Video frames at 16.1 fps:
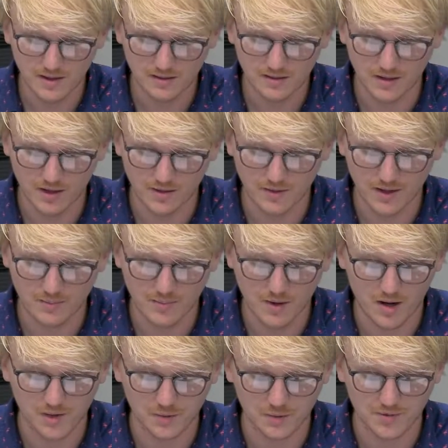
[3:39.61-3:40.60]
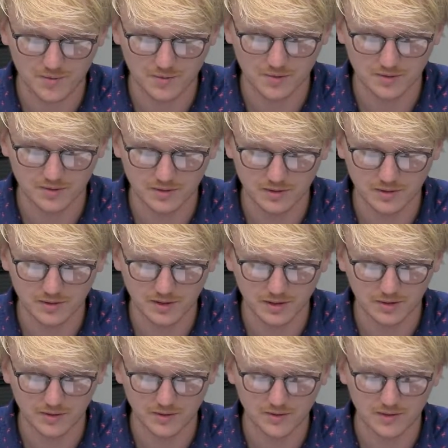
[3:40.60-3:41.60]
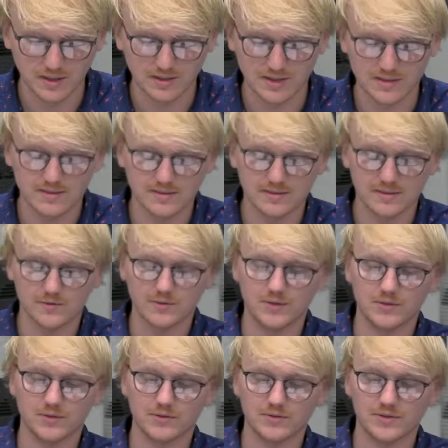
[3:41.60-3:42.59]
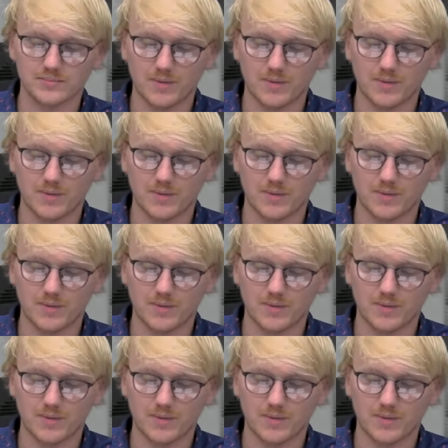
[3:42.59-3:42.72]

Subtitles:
The online modules will include lessons and resources